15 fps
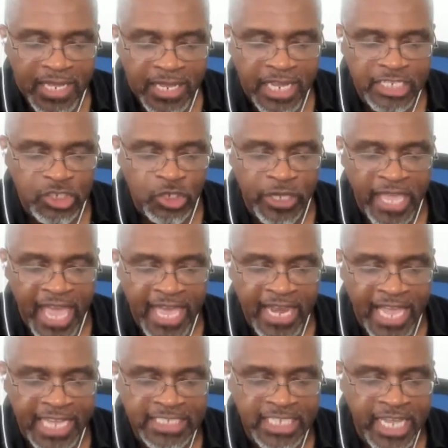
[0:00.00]
Let's look
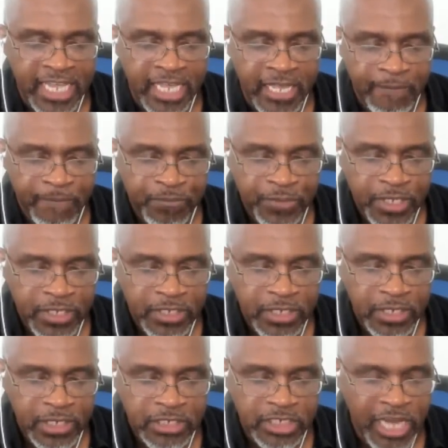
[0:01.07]
at Isaiah
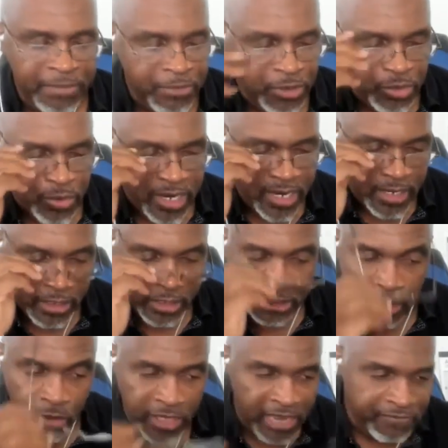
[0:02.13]
chapter 3.
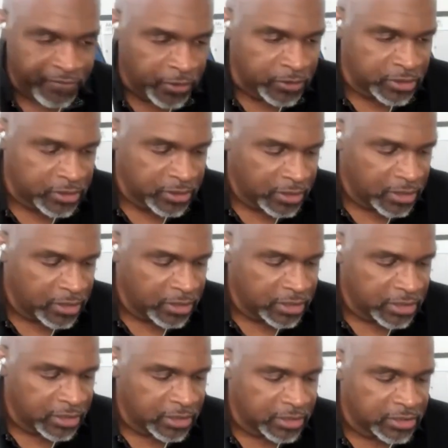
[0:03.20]
Let's look at verse
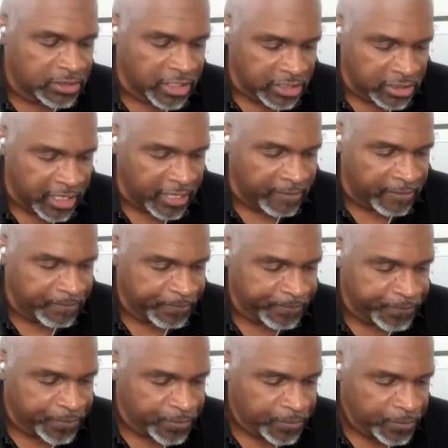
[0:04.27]
16.
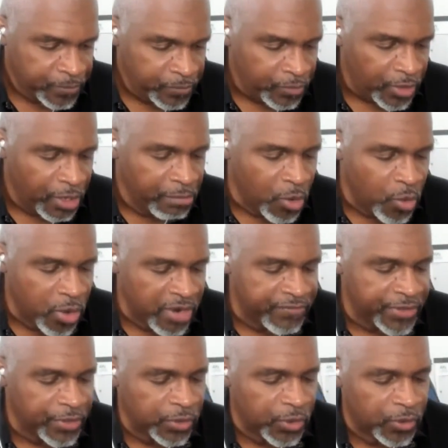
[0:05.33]

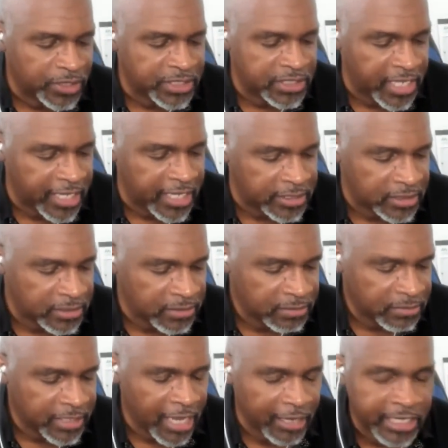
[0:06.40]
Moreover, the Lord says,
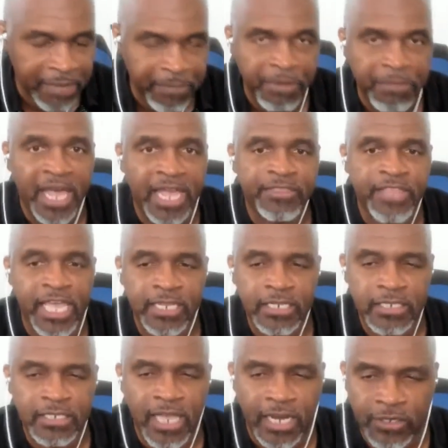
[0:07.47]
now keep in mind that
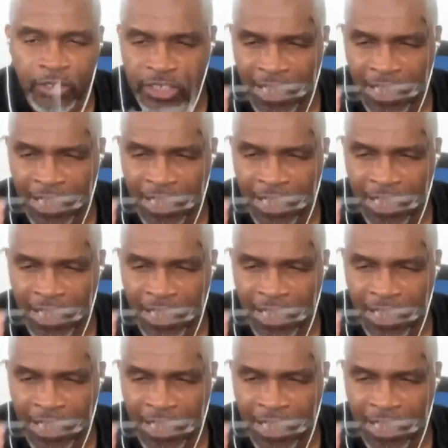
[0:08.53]
Dr.